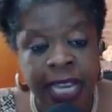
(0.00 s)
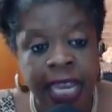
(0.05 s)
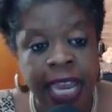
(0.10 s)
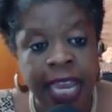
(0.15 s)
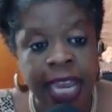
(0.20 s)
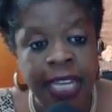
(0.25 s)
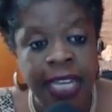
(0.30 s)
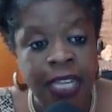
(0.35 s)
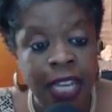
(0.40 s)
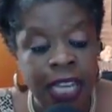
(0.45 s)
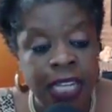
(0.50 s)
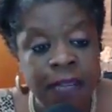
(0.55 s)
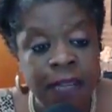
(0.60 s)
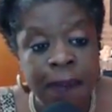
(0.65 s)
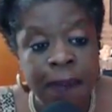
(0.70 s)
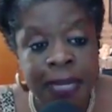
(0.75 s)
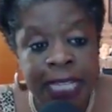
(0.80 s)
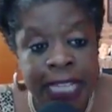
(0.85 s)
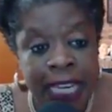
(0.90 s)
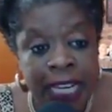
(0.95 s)
and in the
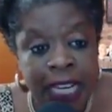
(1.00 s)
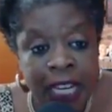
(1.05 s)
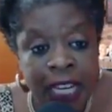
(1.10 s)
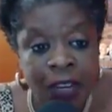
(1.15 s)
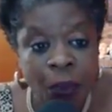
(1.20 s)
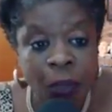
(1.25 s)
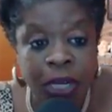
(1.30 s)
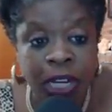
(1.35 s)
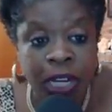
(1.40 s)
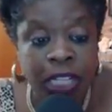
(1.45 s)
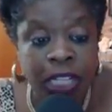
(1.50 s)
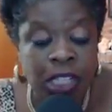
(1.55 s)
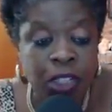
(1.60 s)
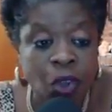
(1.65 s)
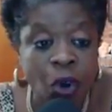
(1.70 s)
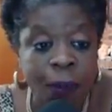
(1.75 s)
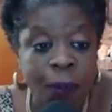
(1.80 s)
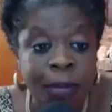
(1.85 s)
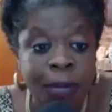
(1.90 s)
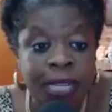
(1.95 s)
beginning when i
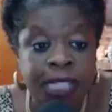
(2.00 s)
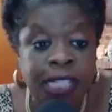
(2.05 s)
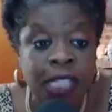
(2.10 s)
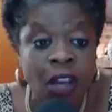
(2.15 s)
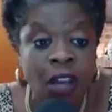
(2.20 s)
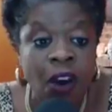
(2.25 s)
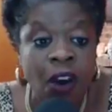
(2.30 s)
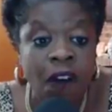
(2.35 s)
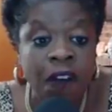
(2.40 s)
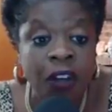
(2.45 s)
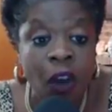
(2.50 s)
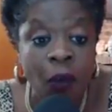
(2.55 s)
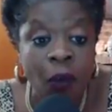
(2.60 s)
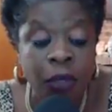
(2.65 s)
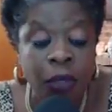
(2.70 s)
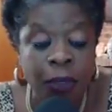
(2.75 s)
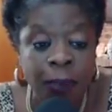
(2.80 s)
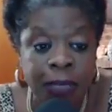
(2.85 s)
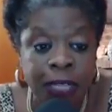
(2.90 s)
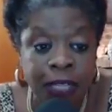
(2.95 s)
saw myself going
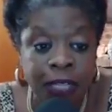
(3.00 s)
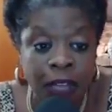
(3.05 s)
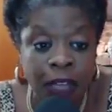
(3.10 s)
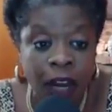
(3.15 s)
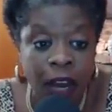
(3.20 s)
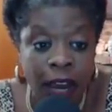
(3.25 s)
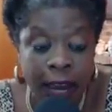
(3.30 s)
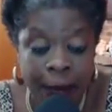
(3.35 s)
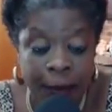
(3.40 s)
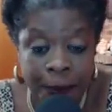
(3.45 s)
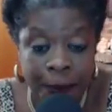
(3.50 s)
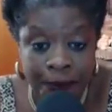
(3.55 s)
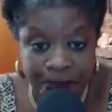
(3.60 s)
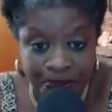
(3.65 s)
to bni